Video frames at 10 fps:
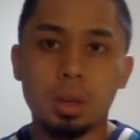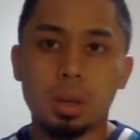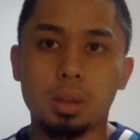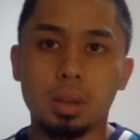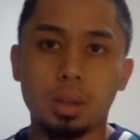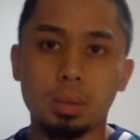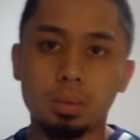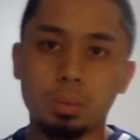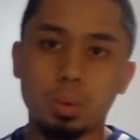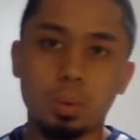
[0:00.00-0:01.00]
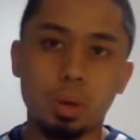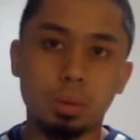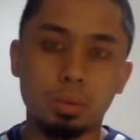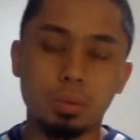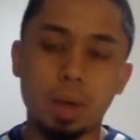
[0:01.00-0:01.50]
And then we want to
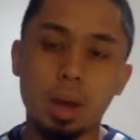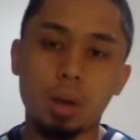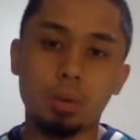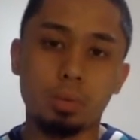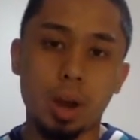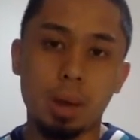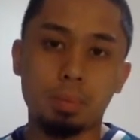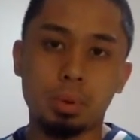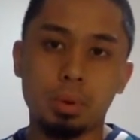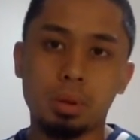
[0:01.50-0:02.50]
move the outer wrap